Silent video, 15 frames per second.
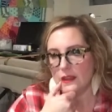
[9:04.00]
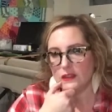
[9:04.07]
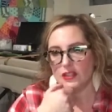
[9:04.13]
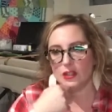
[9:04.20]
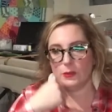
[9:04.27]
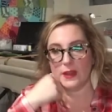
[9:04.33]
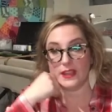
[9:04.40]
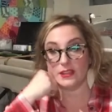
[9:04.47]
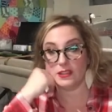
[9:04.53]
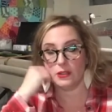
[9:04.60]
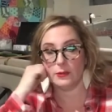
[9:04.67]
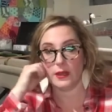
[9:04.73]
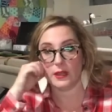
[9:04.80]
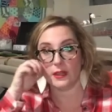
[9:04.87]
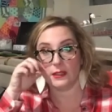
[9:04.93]
Do I
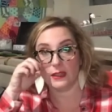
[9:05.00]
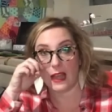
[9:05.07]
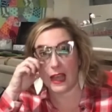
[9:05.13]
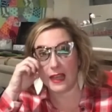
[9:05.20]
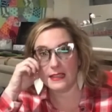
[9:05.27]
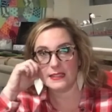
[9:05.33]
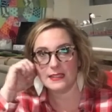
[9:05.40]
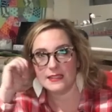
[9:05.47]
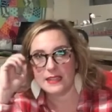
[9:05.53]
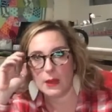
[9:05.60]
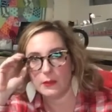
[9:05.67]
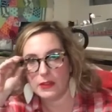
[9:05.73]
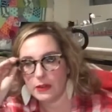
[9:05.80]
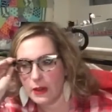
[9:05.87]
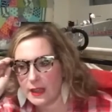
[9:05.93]
do a class? Is that
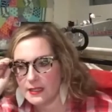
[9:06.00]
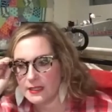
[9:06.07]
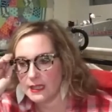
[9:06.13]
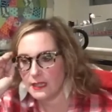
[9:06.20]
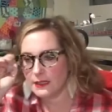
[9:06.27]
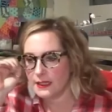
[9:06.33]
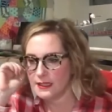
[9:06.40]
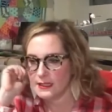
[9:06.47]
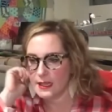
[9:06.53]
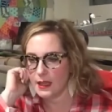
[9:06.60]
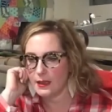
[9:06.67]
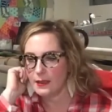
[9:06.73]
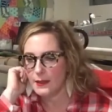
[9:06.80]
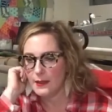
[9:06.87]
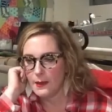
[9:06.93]
what you're asking,
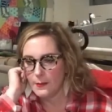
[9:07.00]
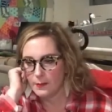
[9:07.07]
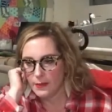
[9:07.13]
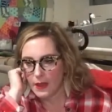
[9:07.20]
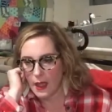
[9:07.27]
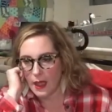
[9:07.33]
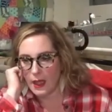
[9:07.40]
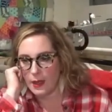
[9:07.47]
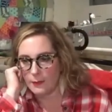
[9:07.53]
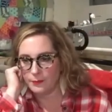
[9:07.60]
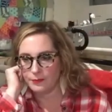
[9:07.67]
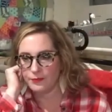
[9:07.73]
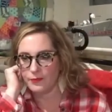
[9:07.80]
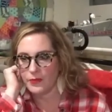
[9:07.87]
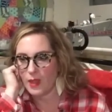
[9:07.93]
Lisa?
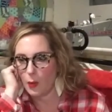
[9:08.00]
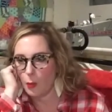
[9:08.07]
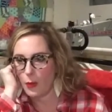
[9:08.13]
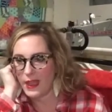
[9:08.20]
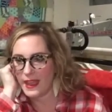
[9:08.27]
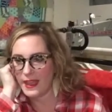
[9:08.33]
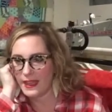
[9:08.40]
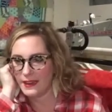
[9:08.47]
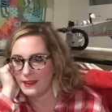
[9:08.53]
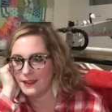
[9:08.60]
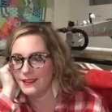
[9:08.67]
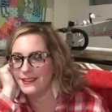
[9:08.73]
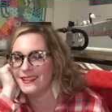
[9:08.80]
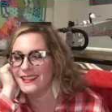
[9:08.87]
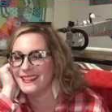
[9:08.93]
When
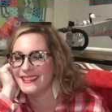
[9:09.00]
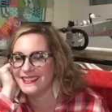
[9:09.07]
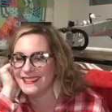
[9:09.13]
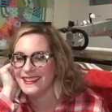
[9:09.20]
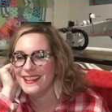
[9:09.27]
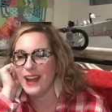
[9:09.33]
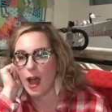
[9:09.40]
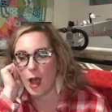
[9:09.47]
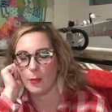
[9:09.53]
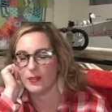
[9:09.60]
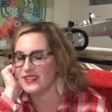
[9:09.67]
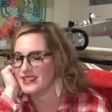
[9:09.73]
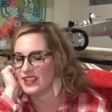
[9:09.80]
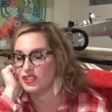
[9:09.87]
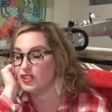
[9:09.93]

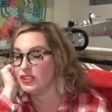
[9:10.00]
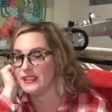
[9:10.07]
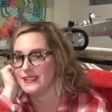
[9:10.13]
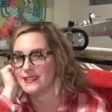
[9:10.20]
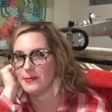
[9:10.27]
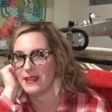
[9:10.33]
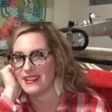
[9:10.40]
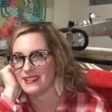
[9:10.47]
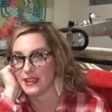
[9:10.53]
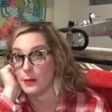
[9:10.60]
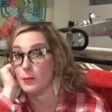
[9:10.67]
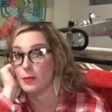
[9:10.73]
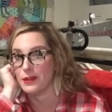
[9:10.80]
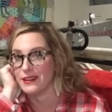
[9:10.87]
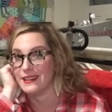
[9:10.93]
Aubrey says she is
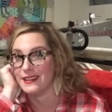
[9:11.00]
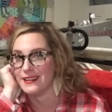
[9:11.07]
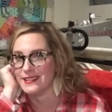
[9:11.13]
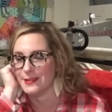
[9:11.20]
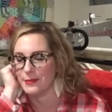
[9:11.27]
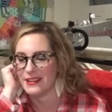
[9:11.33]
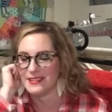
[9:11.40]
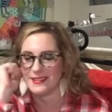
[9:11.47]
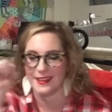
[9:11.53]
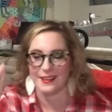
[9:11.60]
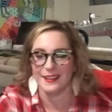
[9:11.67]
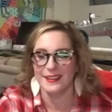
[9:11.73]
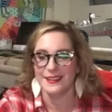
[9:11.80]
amazing, Brittany is amazing.